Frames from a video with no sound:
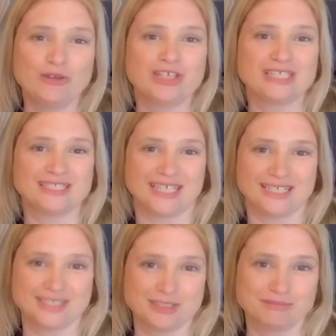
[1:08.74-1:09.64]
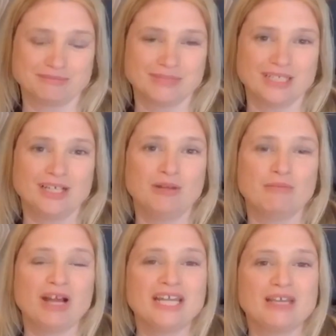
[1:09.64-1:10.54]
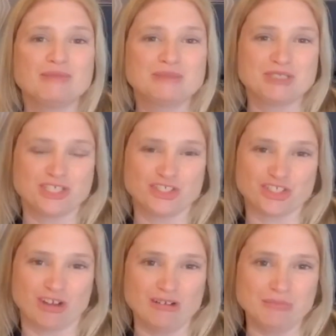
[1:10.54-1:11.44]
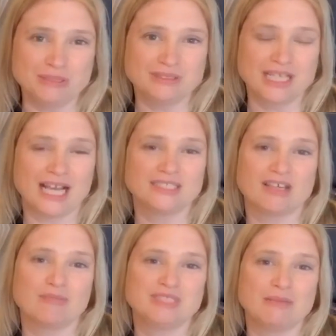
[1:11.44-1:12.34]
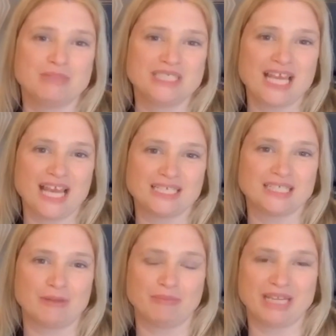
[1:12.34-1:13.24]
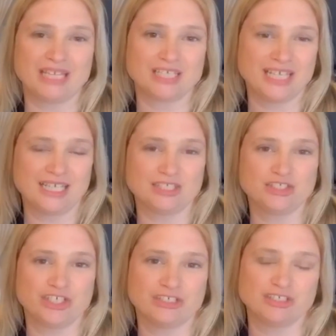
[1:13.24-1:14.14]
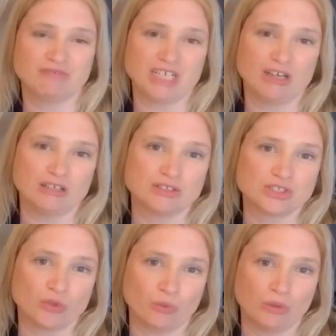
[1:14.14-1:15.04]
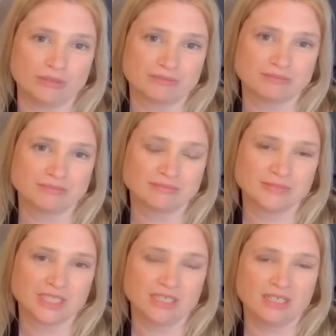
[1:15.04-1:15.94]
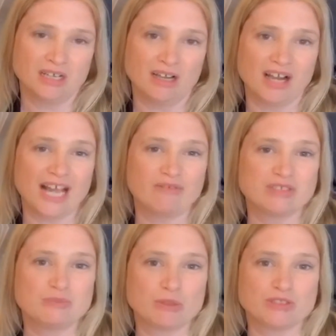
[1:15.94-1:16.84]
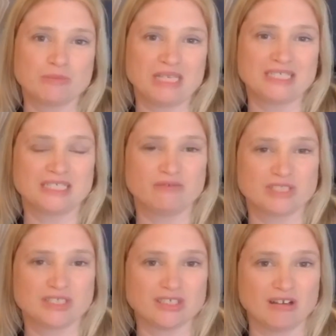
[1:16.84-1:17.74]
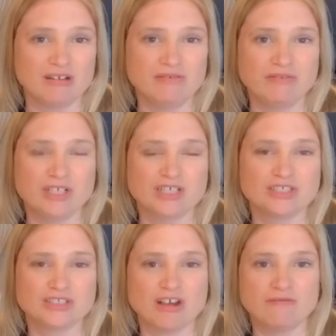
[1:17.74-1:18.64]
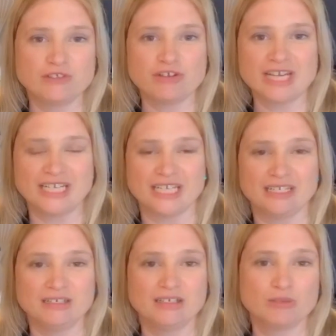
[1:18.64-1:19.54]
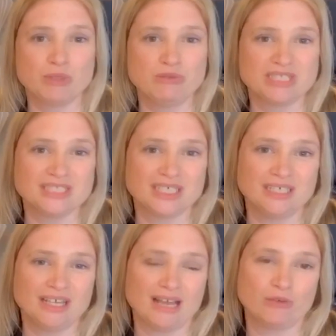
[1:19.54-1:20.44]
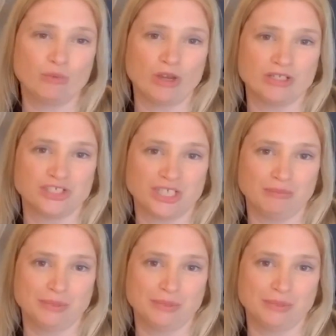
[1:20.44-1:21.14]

Year 6. My name is Mrs. Sharp and I am Deputy Head at Becket Keys Church of England School. I have responsibility for staff, staff training, community and worship,